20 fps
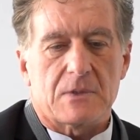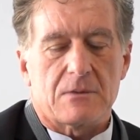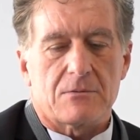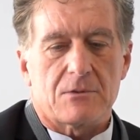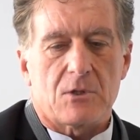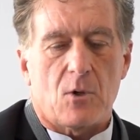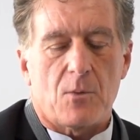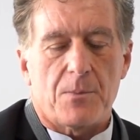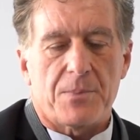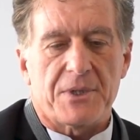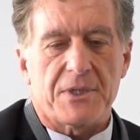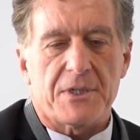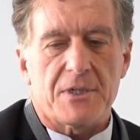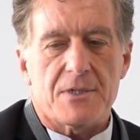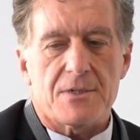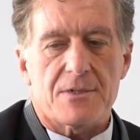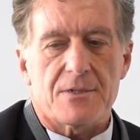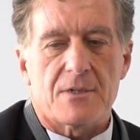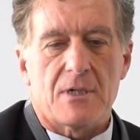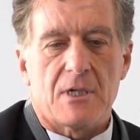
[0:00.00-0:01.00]

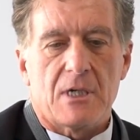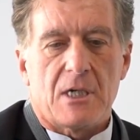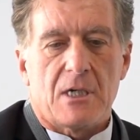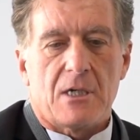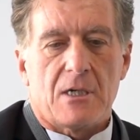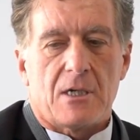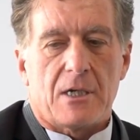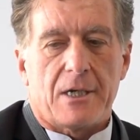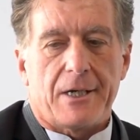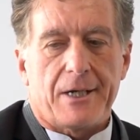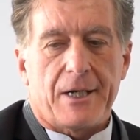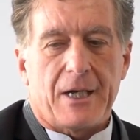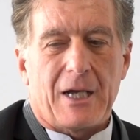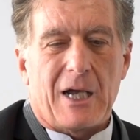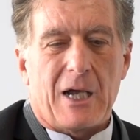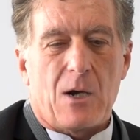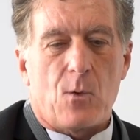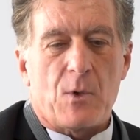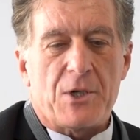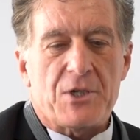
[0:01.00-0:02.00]
companies,
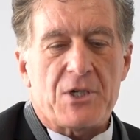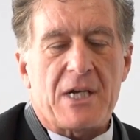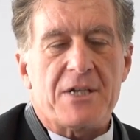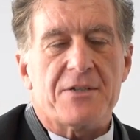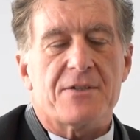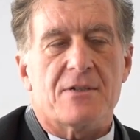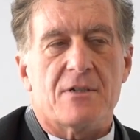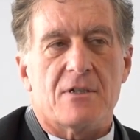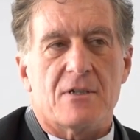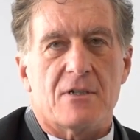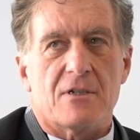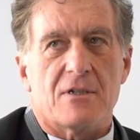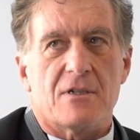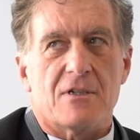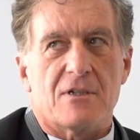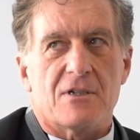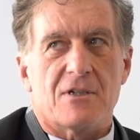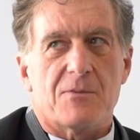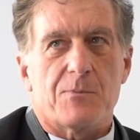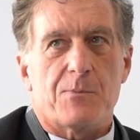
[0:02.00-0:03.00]
which I
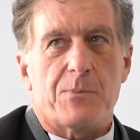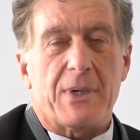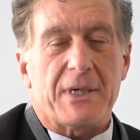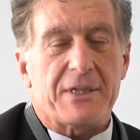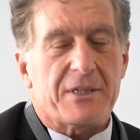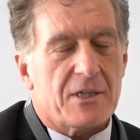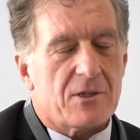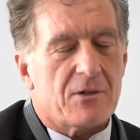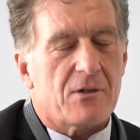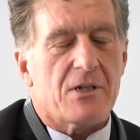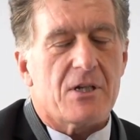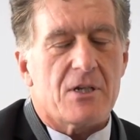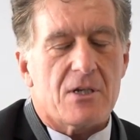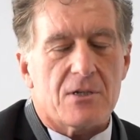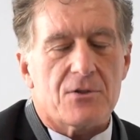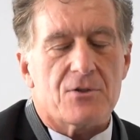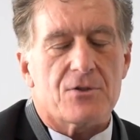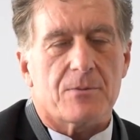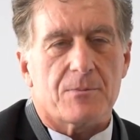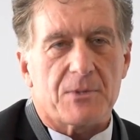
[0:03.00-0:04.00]
see particularly here
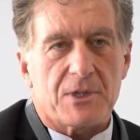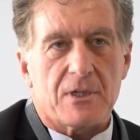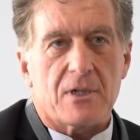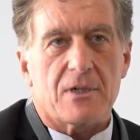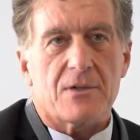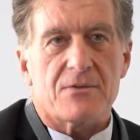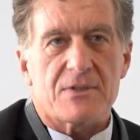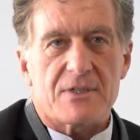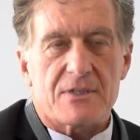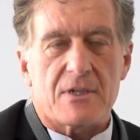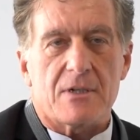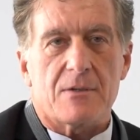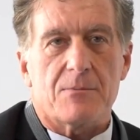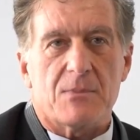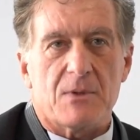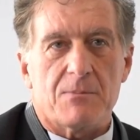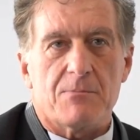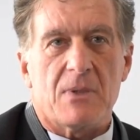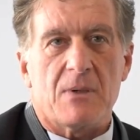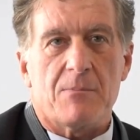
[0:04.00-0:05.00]
in Germany. I would say,
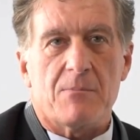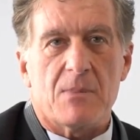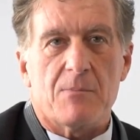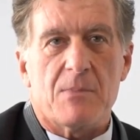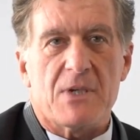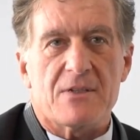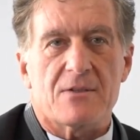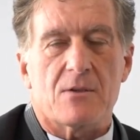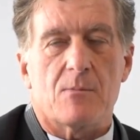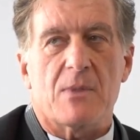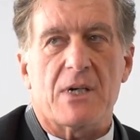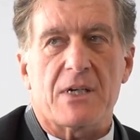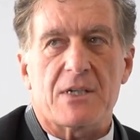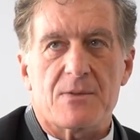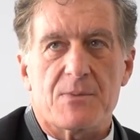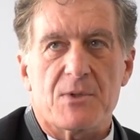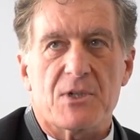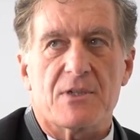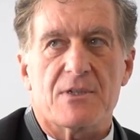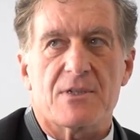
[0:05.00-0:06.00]
based on my
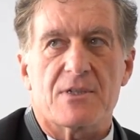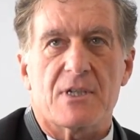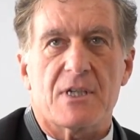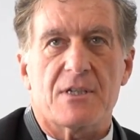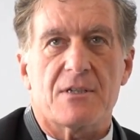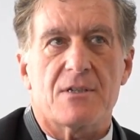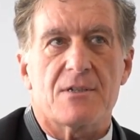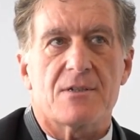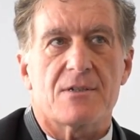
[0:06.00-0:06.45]
experience, that